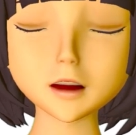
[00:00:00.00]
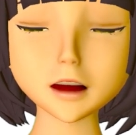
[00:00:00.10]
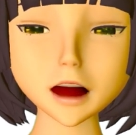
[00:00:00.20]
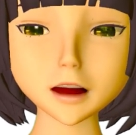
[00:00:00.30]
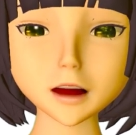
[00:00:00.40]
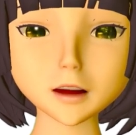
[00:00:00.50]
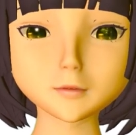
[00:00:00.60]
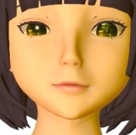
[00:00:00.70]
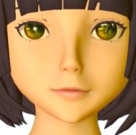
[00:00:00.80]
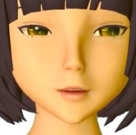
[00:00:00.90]

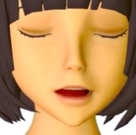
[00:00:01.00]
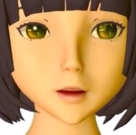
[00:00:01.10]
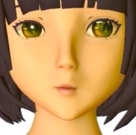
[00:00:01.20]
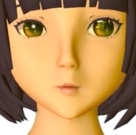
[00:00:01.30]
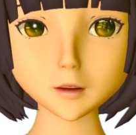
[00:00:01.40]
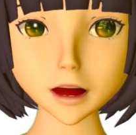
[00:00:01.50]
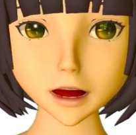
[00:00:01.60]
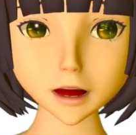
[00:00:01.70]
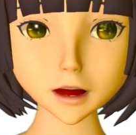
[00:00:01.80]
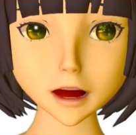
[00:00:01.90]
Kireida into,
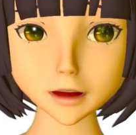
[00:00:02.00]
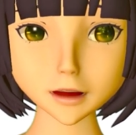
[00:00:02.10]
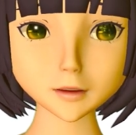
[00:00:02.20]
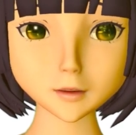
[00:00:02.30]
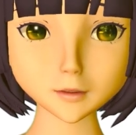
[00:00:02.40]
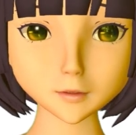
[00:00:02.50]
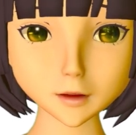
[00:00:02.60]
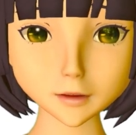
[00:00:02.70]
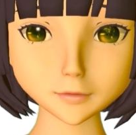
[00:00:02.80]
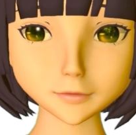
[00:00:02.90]
say,
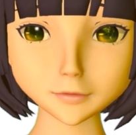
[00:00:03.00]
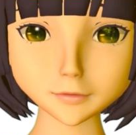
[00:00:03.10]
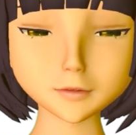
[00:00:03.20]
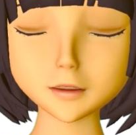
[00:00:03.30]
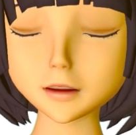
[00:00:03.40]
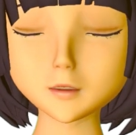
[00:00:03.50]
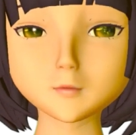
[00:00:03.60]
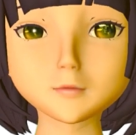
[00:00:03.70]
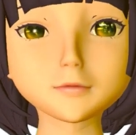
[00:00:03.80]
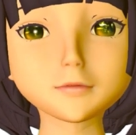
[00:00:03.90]
kireidata.
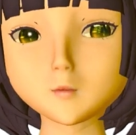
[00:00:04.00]
So,